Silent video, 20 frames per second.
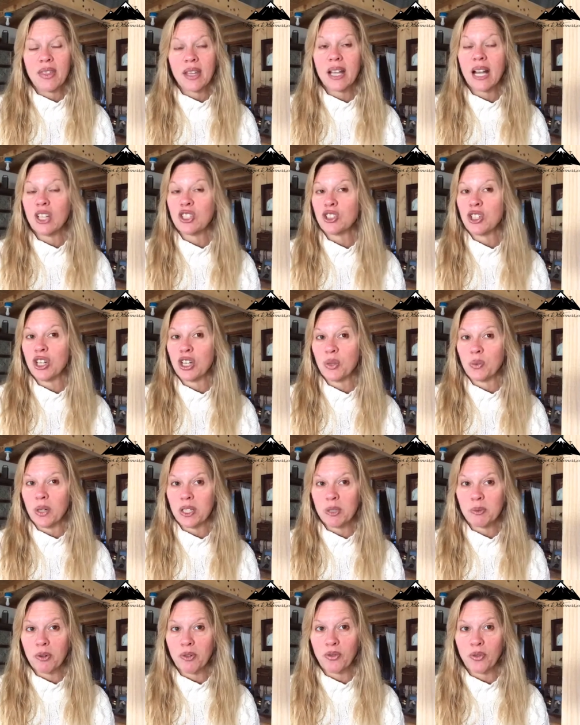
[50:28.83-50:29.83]
I think I shared it
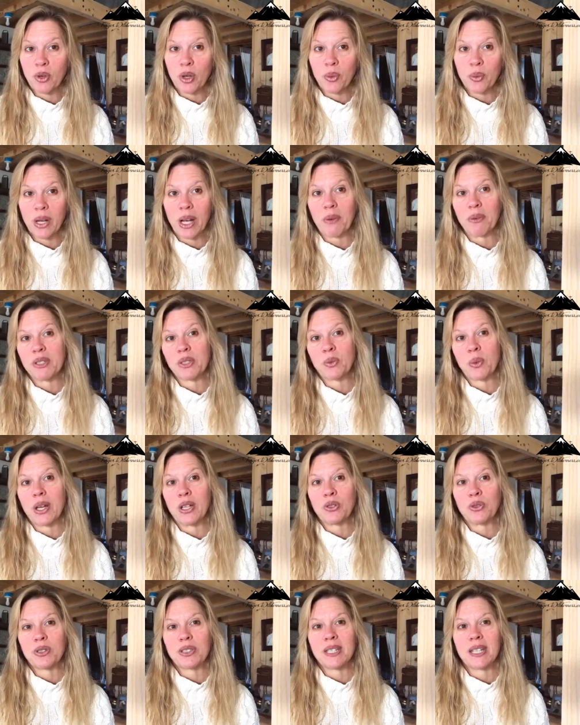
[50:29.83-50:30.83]
once before when I was
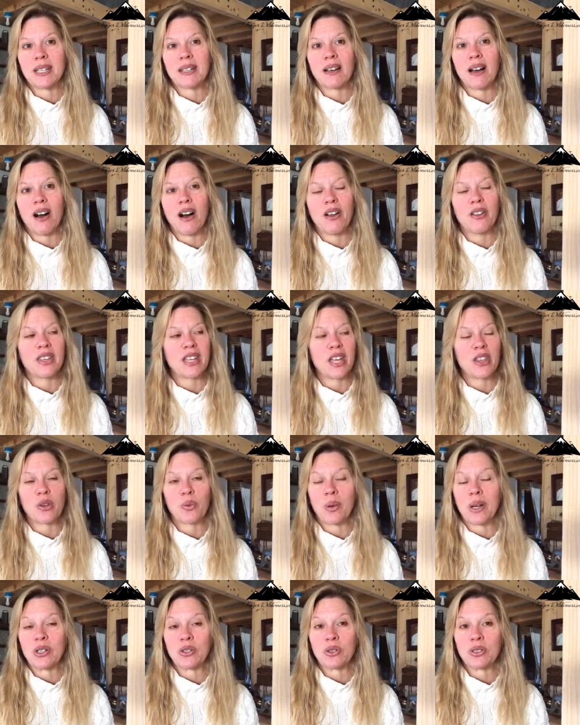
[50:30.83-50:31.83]
waitressing, all the
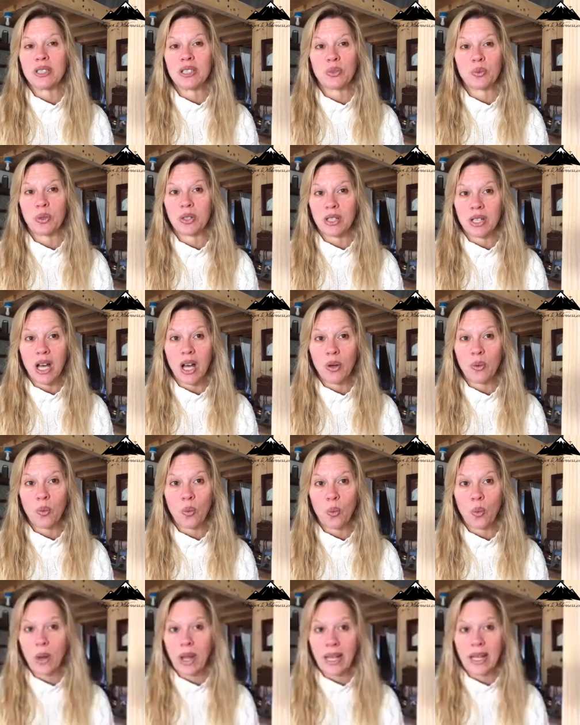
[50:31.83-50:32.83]
other waitresses would not
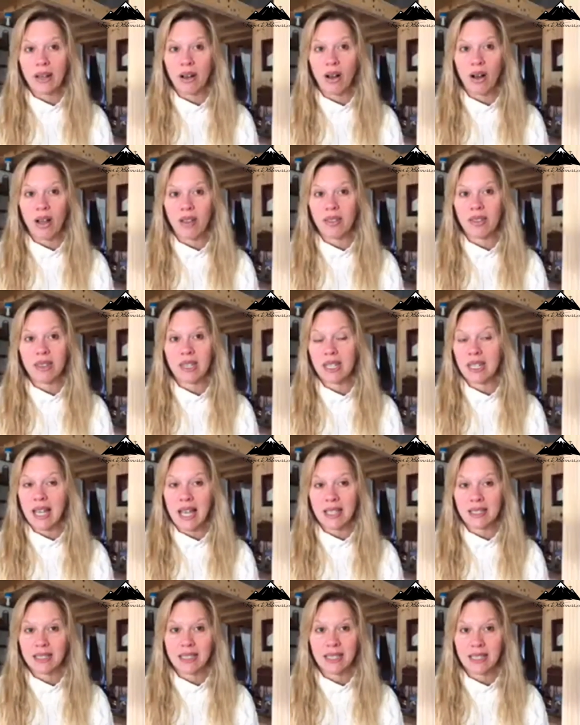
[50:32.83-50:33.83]
wait on the
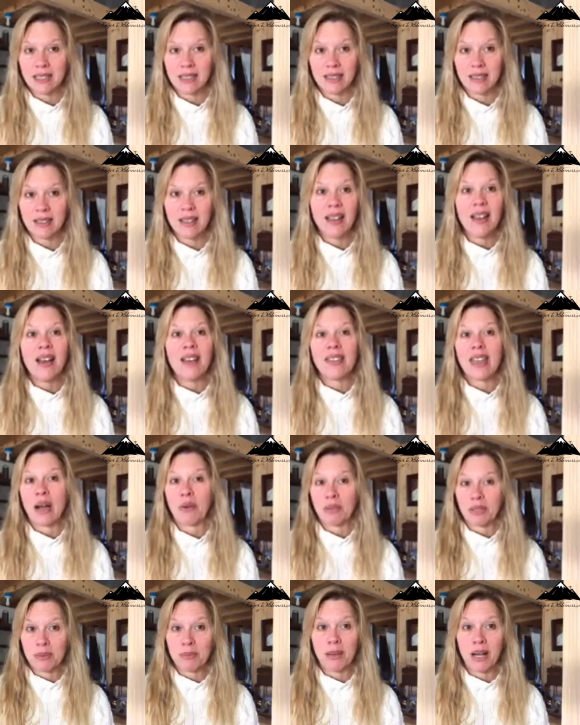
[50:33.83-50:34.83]
nasties.
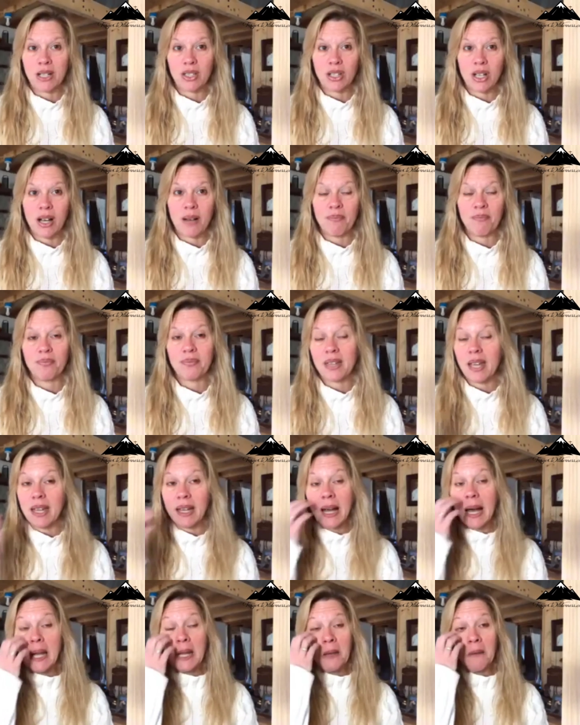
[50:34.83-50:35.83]
That was my job.
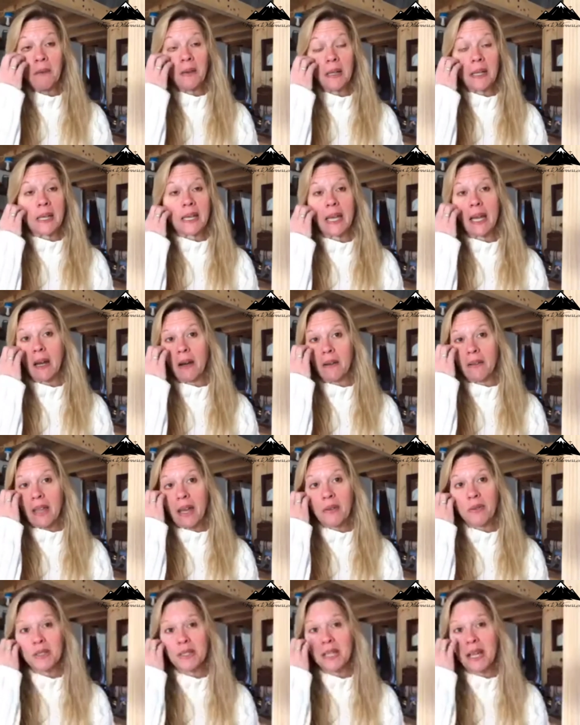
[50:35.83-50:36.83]
And I didn't really care.
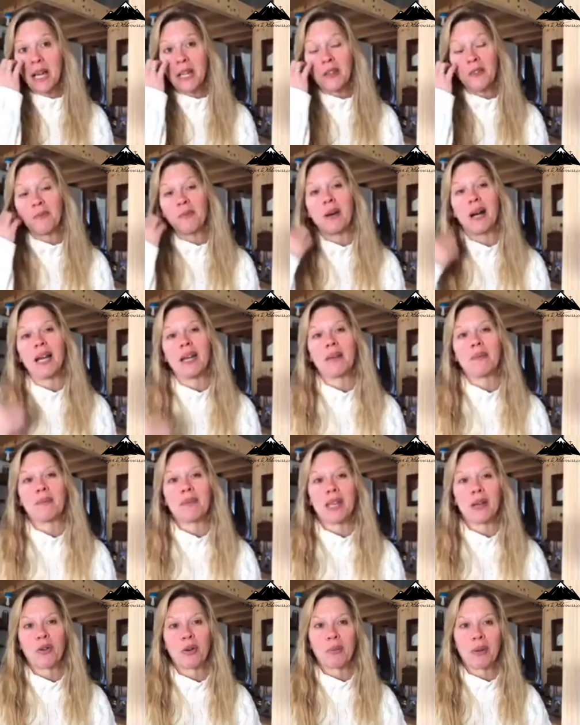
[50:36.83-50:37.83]
That was kind of my
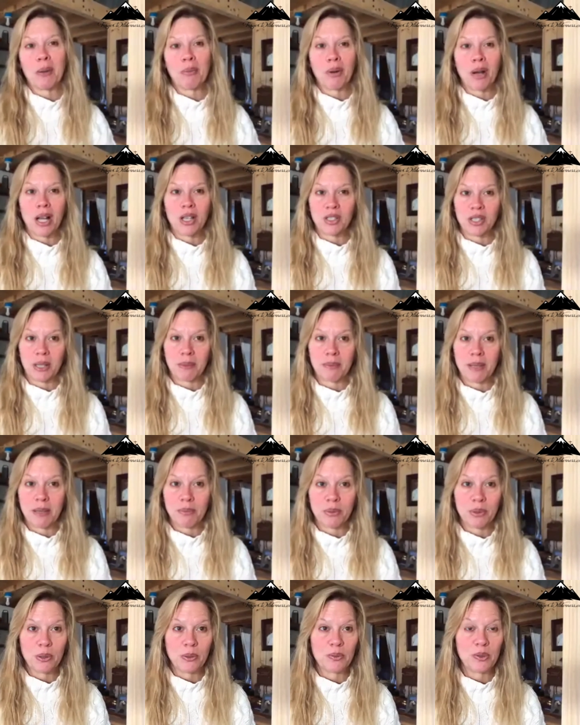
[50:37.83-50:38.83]
they were my project
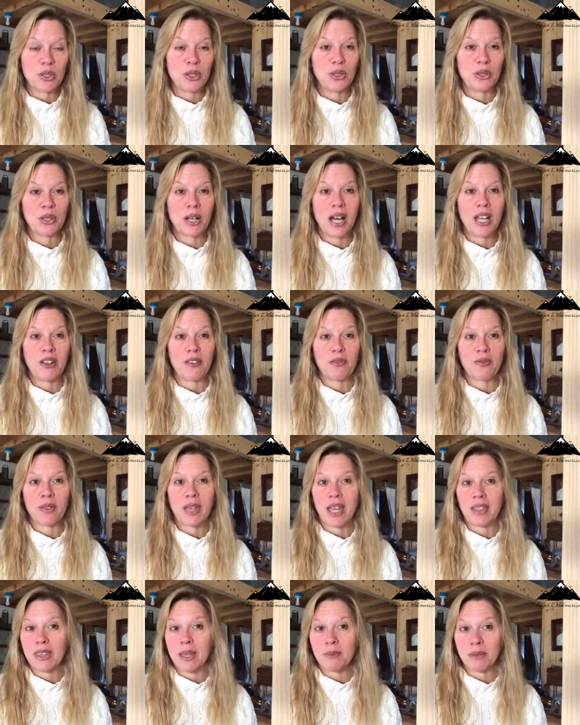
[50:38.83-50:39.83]
people to kind of
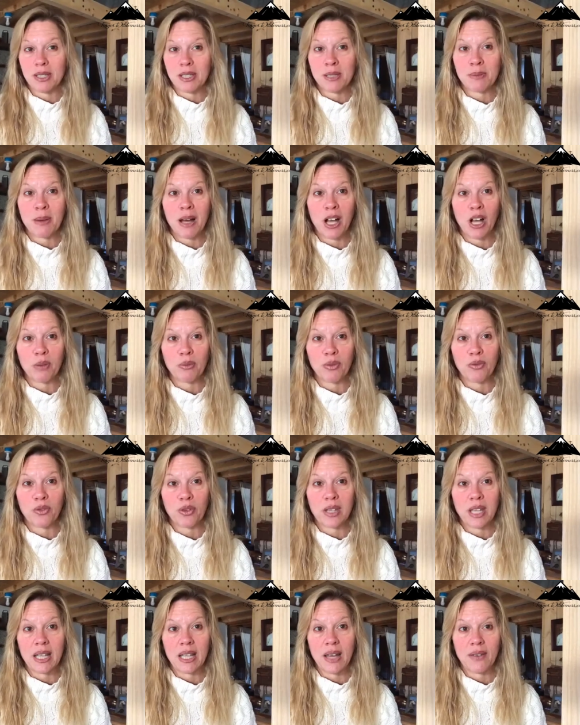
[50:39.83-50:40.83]
get them to smile
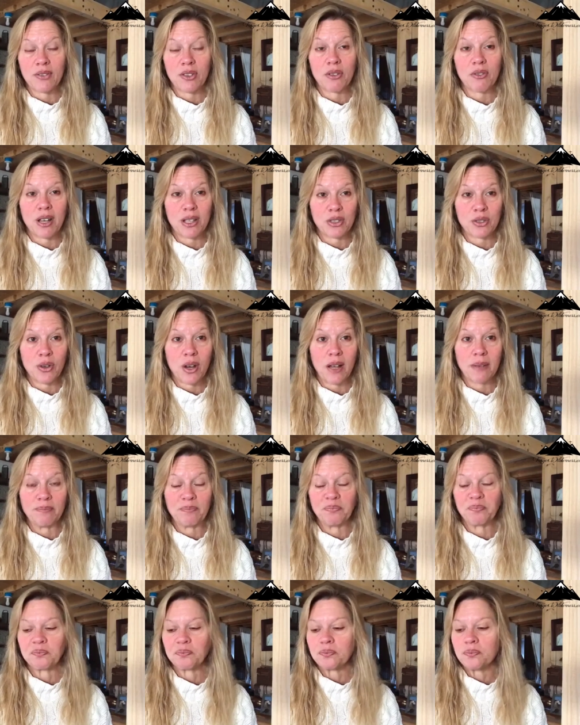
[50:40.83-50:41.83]
before they left the restaurant.
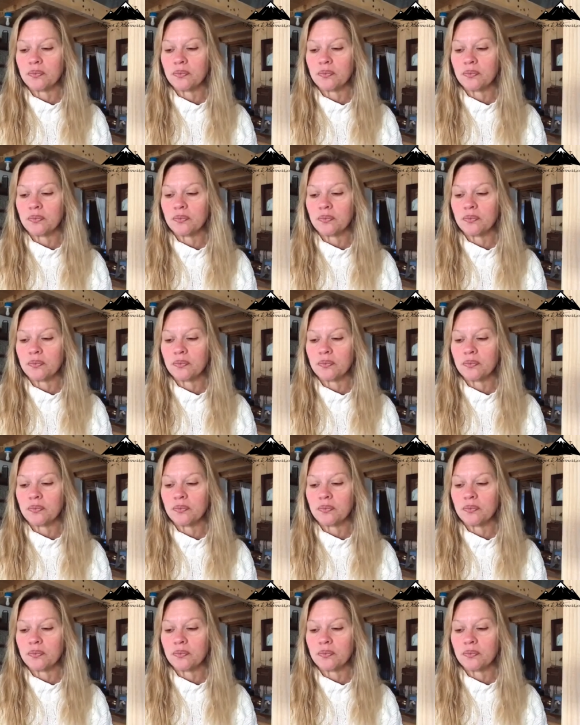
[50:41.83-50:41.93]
